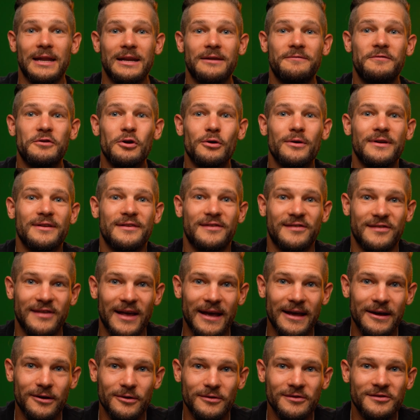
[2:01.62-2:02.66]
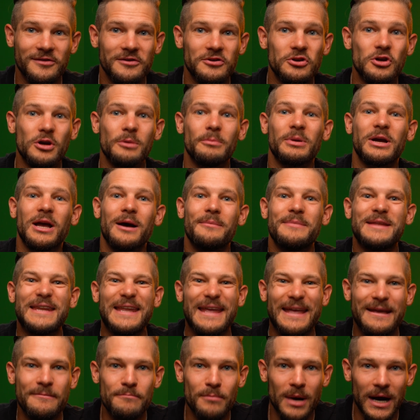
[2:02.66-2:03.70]
And if you're in sales, you can become an
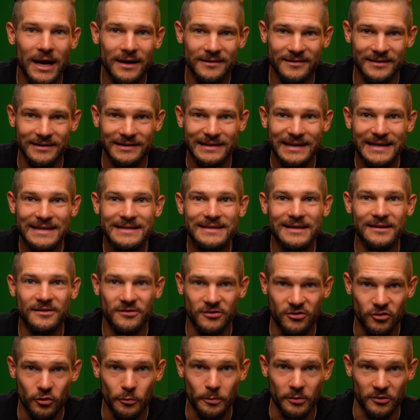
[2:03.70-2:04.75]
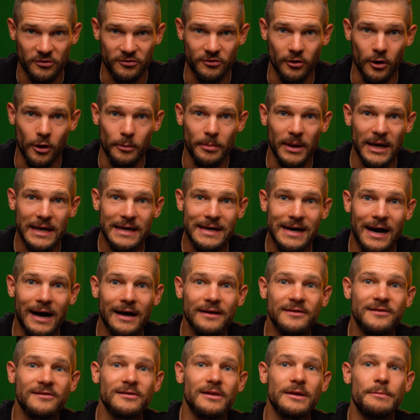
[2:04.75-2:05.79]
inbox and LinkedIn superstar by
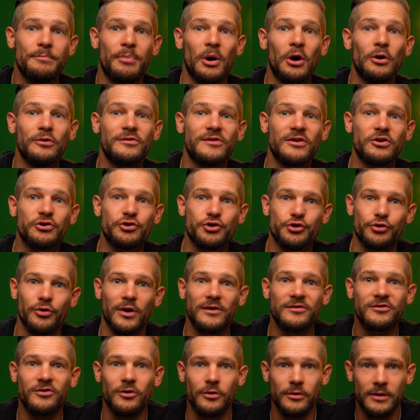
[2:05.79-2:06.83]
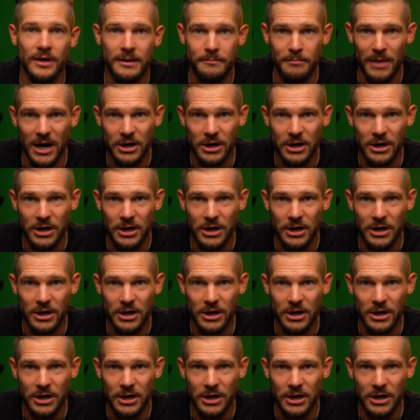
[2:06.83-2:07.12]
constantly posting trust-earning